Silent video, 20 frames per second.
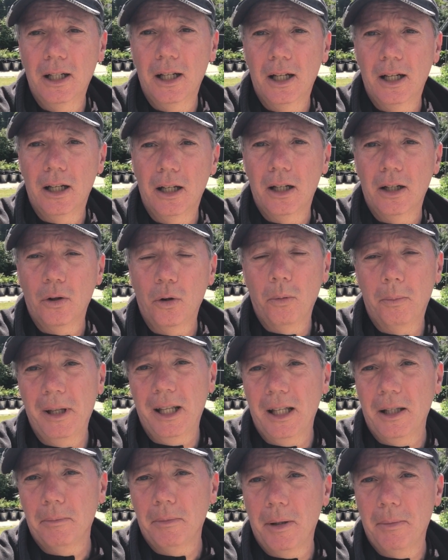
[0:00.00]

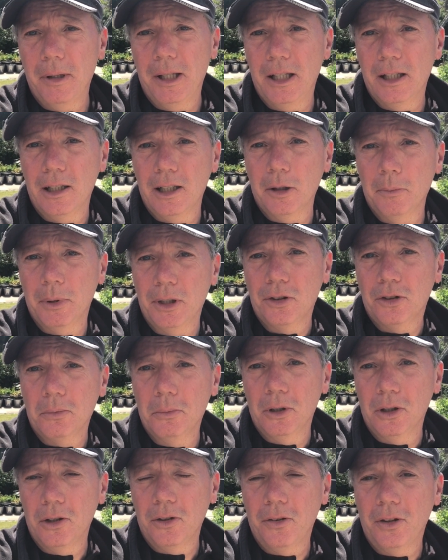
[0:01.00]
albeit maybe a little bit
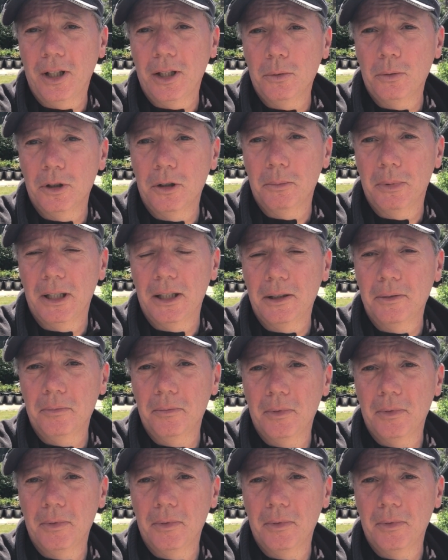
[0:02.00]
smaller than they would have been.